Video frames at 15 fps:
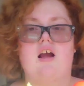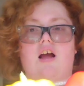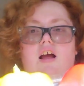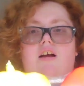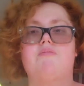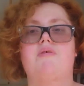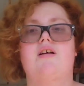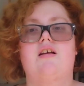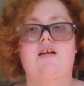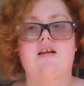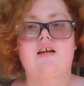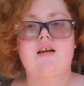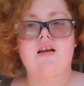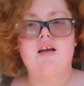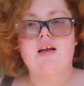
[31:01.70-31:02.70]
Um.
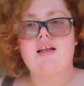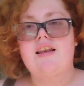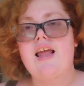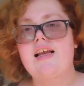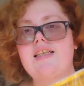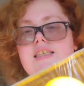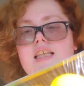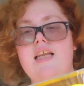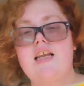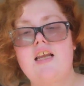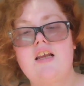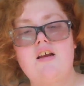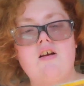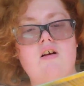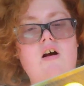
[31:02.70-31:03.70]
Next
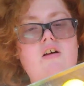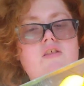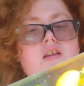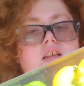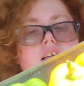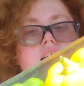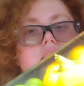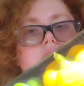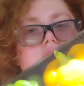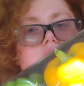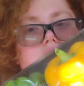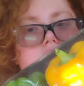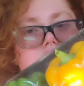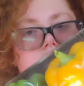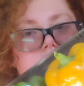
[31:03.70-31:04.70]
thing on the list
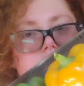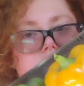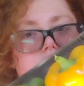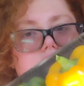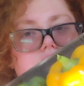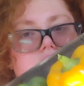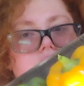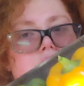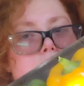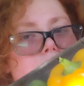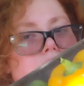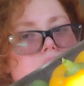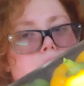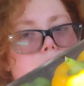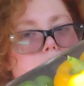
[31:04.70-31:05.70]
is the
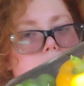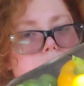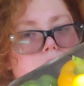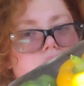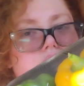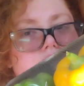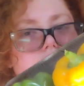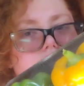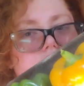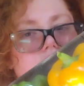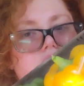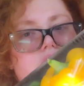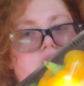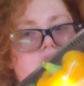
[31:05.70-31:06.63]
stoplight peppers.